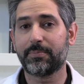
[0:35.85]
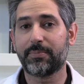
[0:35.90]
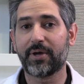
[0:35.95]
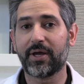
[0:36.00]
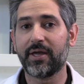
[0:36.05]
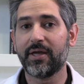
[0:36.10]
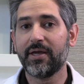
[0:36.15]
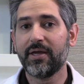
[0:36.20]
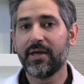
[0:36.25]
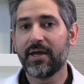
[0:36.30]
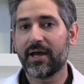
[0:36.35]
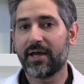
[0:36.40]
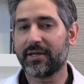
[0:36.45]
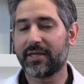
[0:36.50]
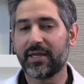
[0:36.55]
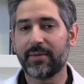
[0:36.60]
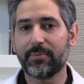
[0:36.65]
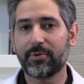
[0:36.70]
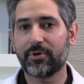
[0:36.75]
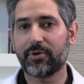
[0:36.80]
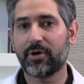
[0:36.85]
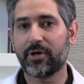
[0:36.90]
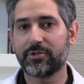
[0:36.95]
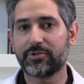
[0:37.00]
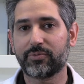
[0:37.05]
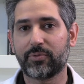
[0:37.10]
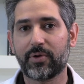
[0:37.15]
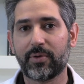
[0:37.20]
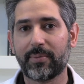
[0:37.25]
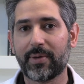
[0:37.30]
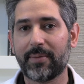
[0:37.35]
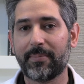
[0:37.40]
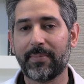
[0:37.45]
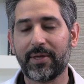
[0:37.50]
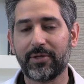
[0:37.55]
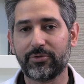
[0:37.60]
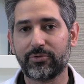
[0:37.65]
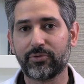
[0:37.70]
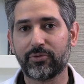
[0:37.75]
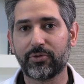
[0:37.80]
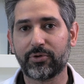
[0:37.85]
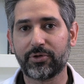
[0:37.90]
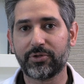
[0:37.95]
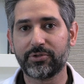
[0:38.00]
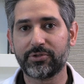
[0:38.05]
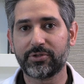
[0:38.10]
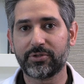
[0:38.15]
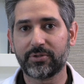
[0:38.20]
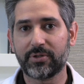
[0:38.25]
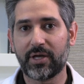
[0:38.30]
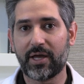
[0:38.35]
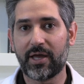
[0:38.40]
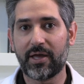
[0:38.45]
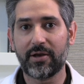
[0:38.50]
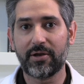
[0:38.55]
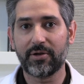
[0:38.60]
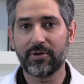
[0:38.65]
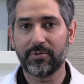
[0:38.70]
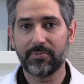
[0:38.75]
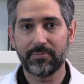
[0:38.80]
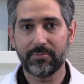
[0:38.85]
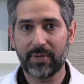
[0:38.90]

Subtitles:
but I came across one of my mentors and